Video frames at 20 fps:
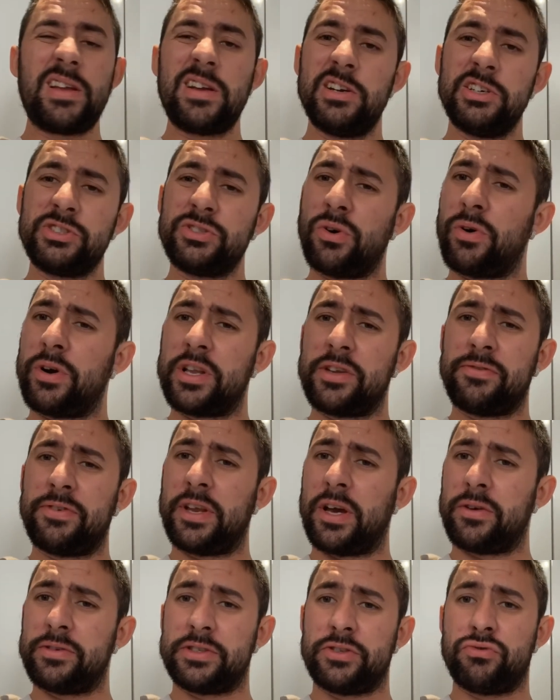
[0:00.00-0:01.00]
sorry this
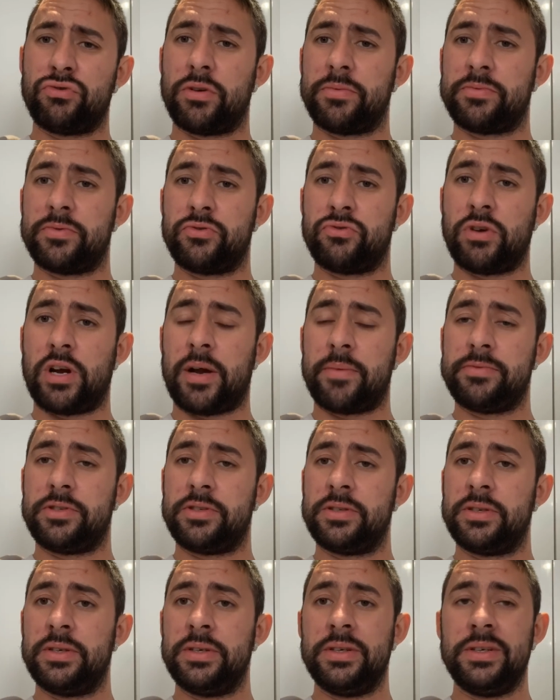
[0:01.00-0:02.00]
video's in dribs and
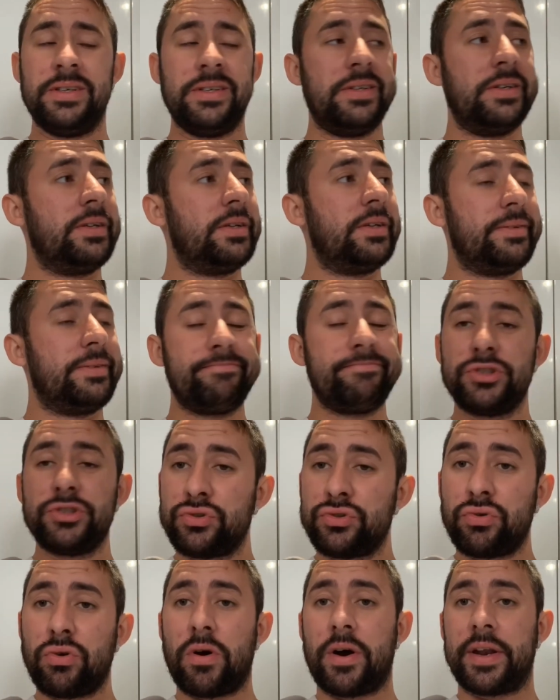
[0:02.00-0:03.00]
drabs.
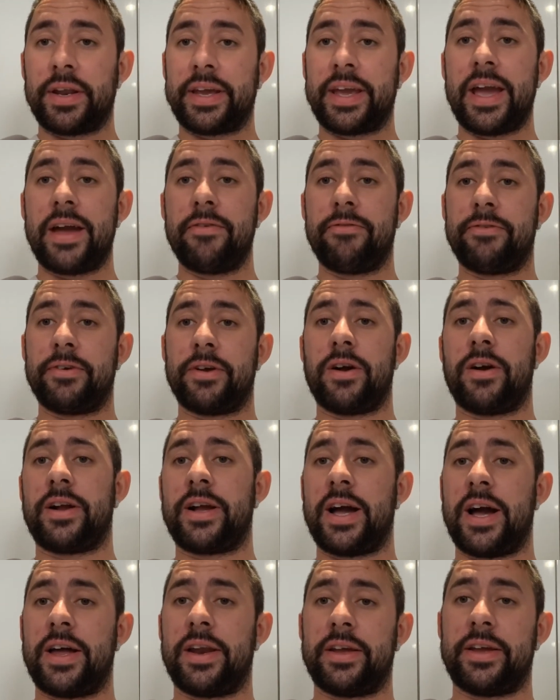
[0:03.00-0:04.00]
Just trying to get everything I
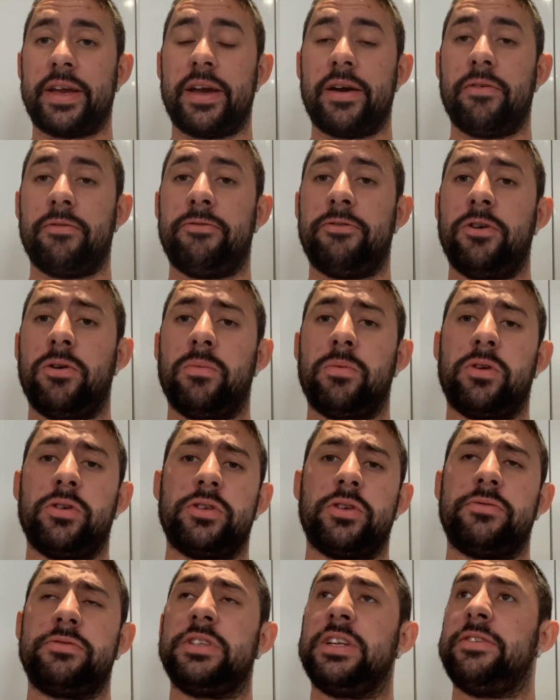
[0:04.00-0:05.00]
can and get it on film, because
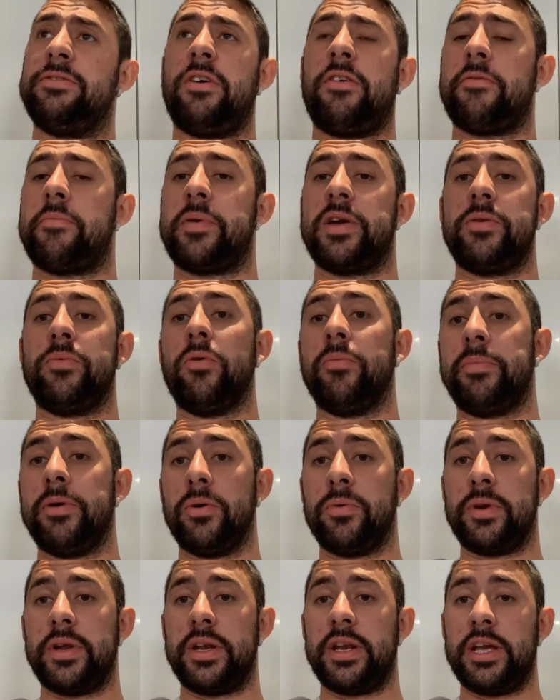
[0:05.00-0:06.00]
obviously if other people
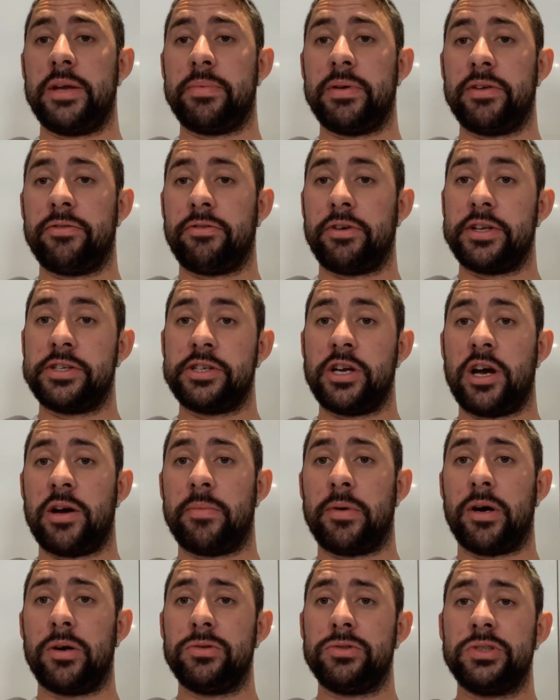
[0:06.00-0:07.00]
build in EP3
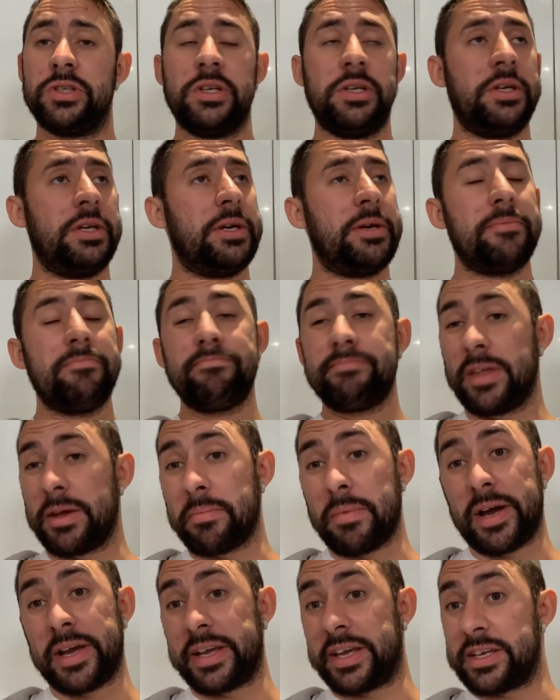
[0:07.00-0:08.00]
turbos, they
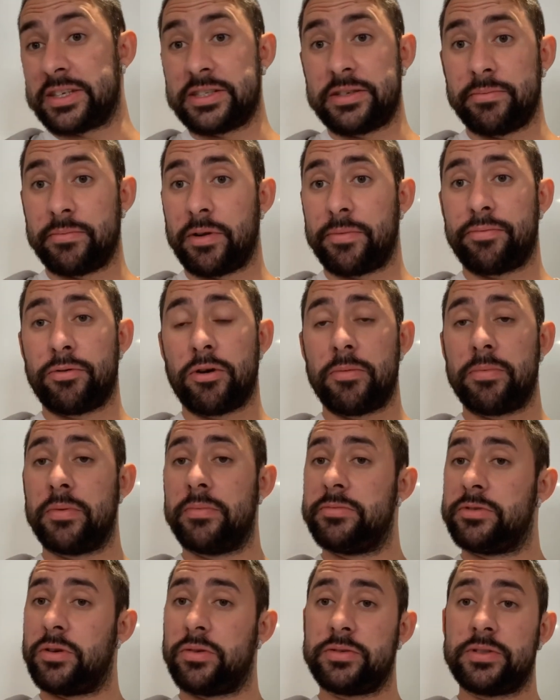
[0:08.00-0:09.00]
may get similar
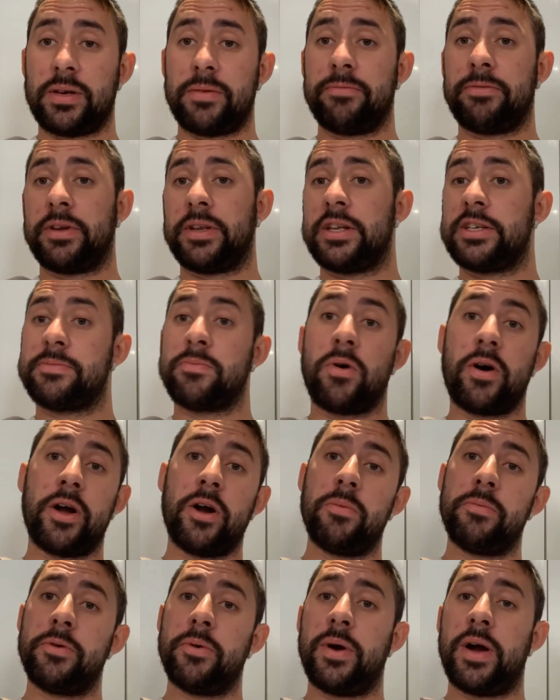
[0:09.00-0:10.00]
problems or something. This might
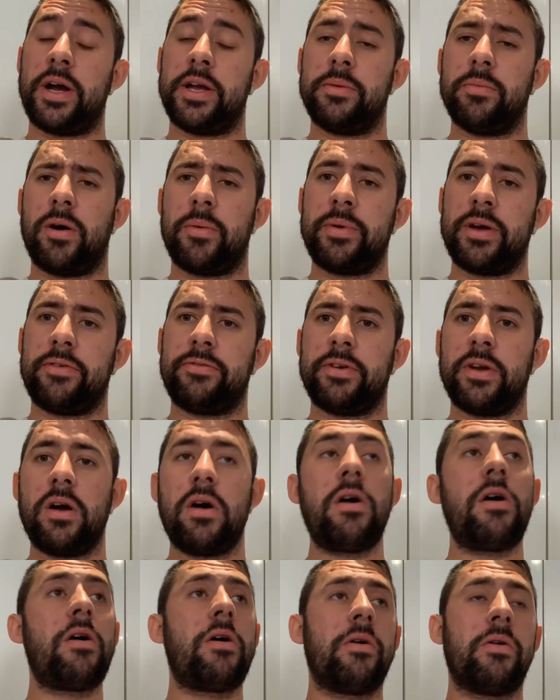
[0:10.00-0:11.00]
help you out. You might be able to think,
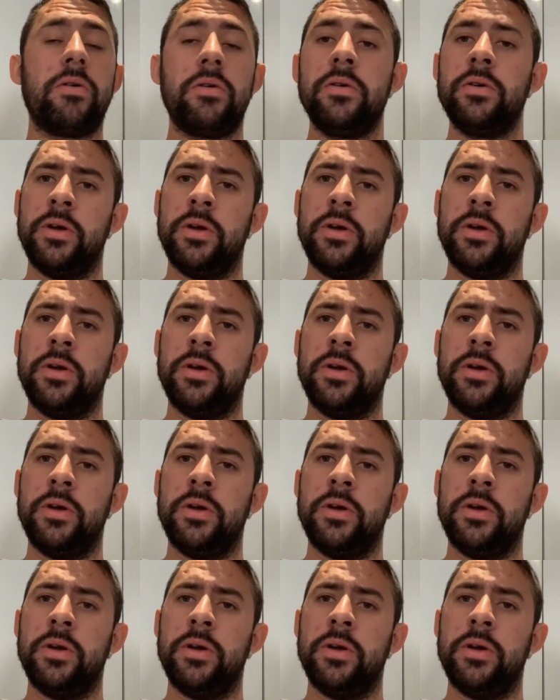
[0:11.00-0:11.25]
oh,